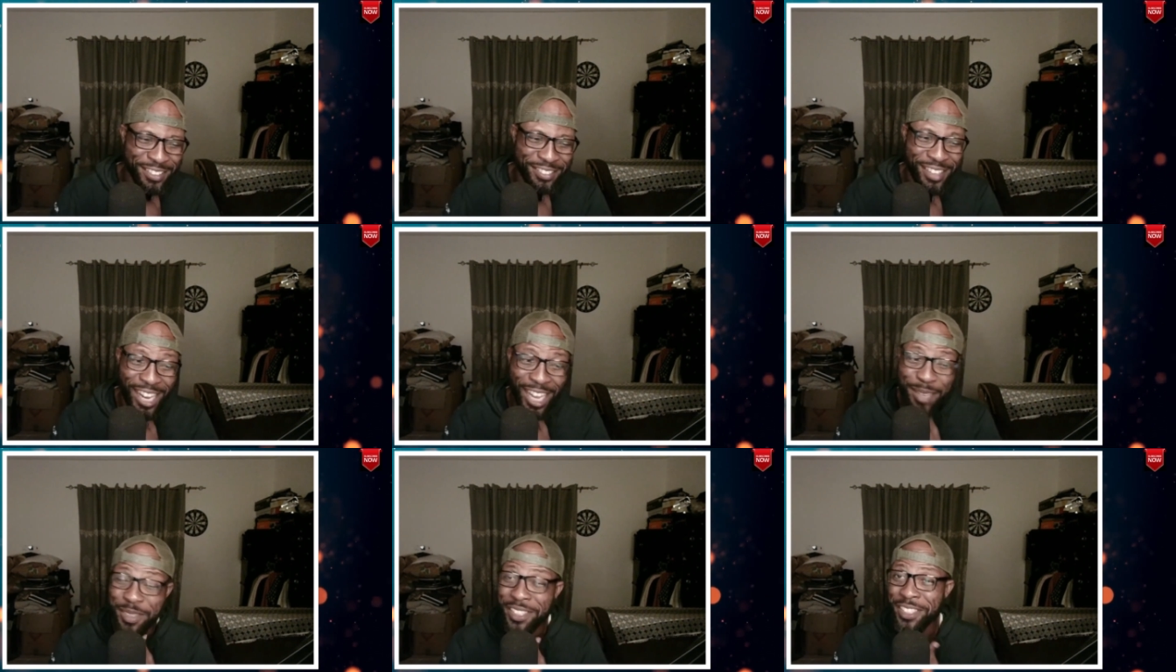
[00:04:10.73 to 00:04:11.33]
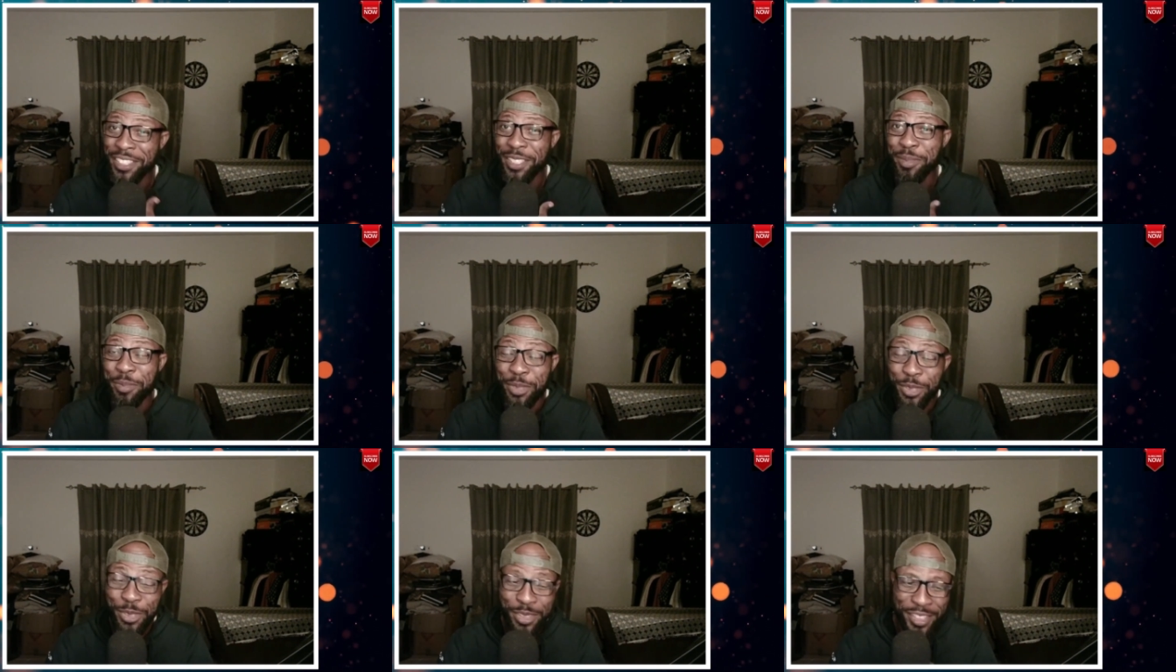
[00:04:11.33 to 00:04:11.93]
"Fly Me to the
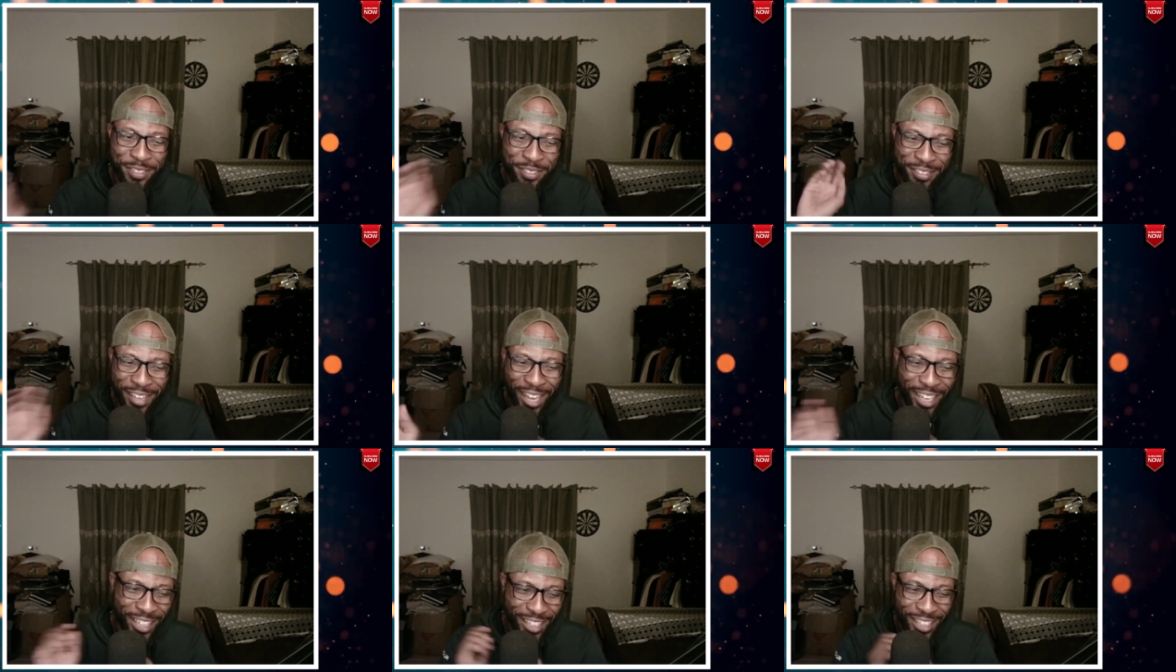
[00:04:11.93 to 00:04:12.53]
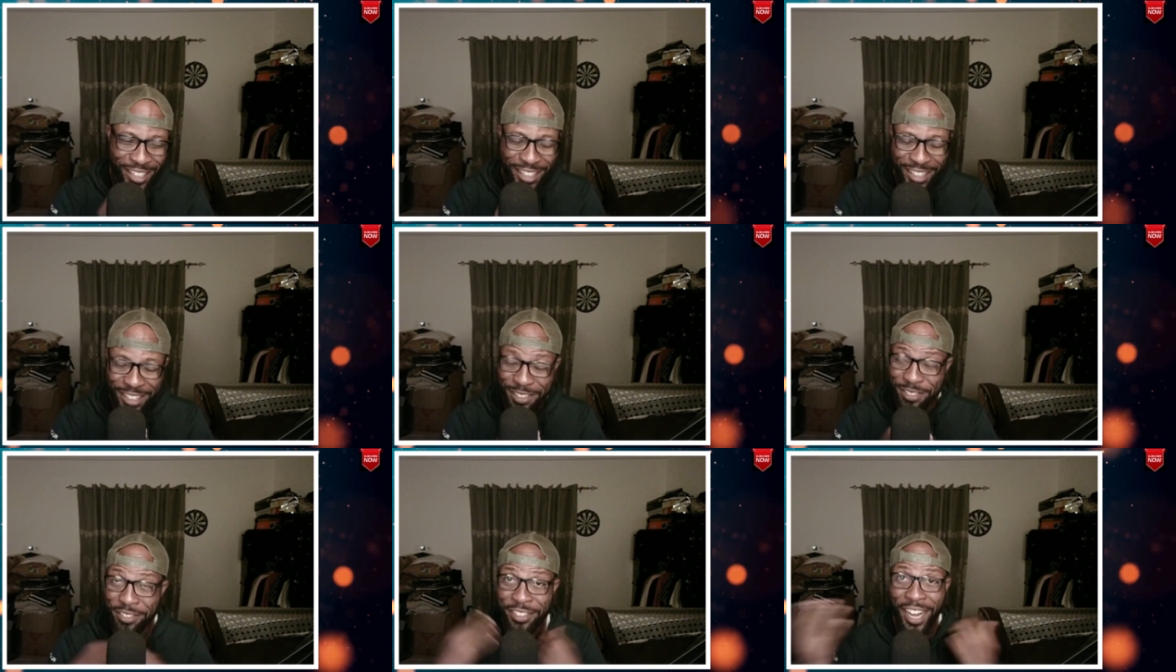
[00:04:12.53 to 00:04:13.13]
Moon" flank
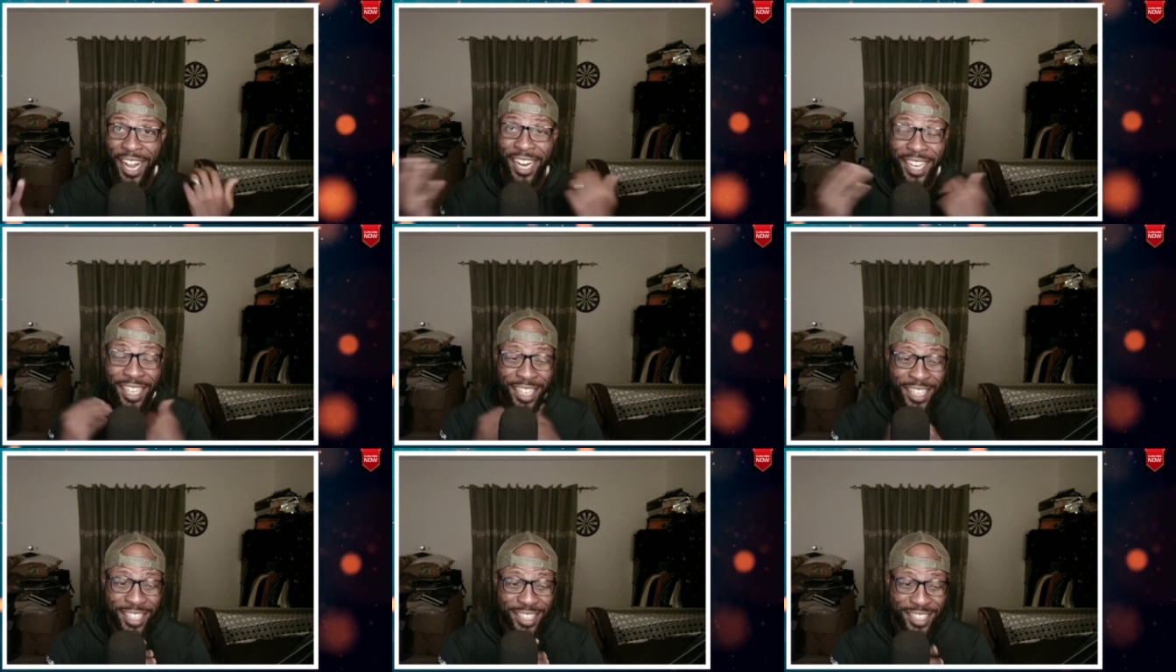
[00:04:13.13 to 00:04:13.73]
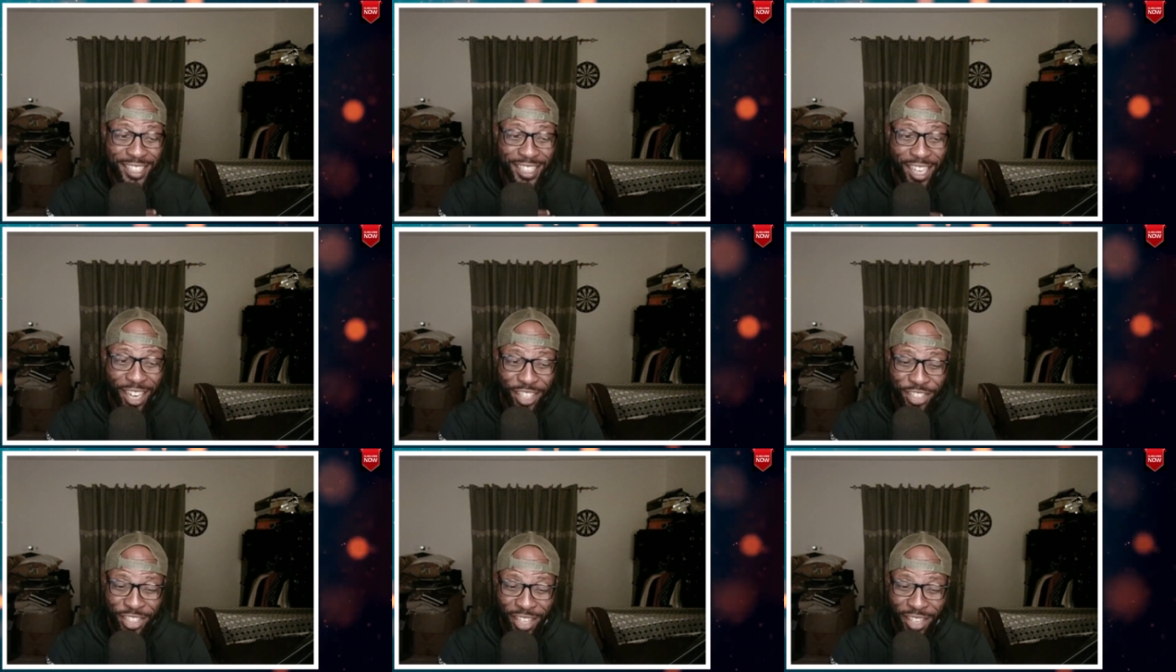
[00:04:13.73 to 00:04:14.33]
uh Frank
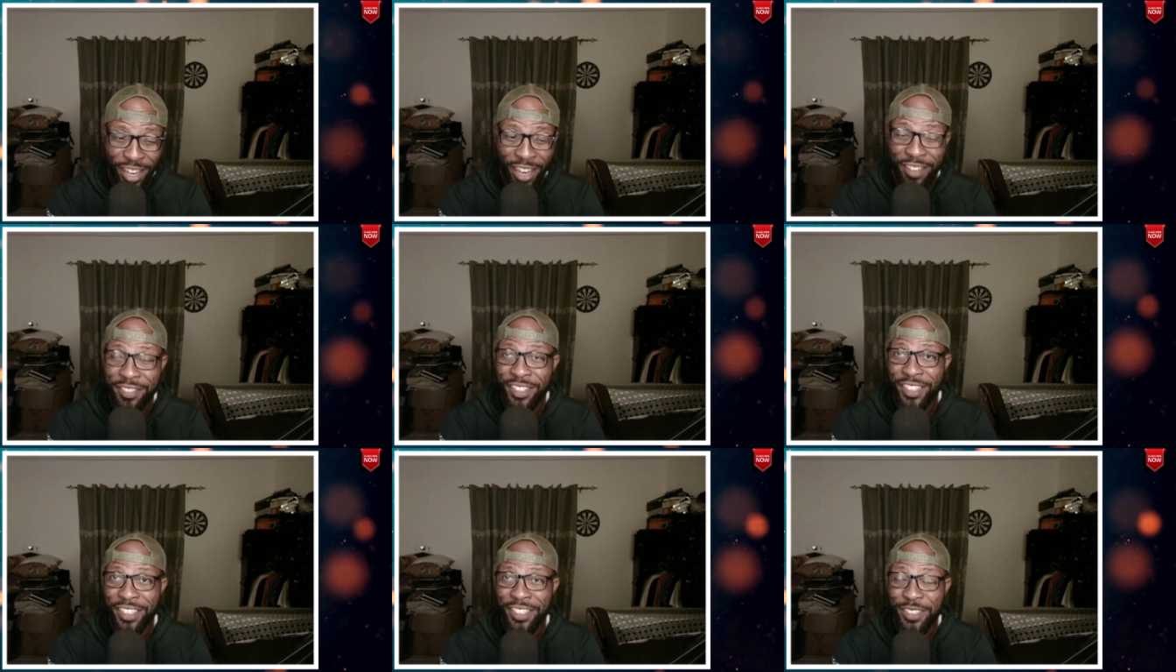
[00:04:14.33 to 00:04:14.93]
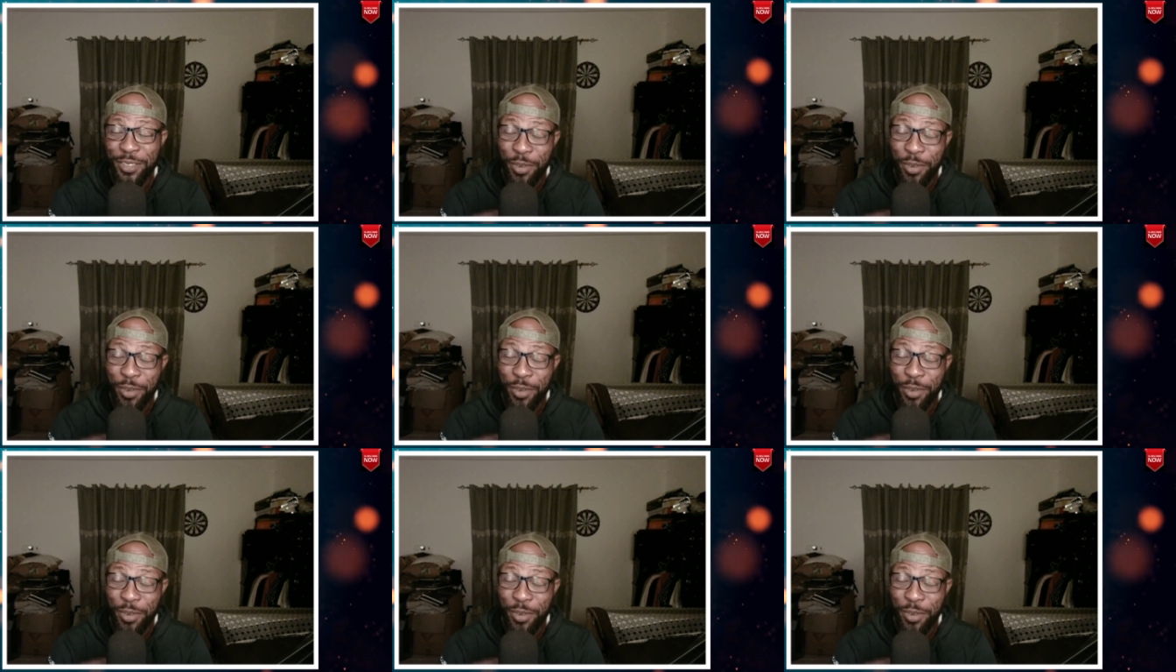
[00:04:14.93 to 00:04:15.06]
Sinatra cover.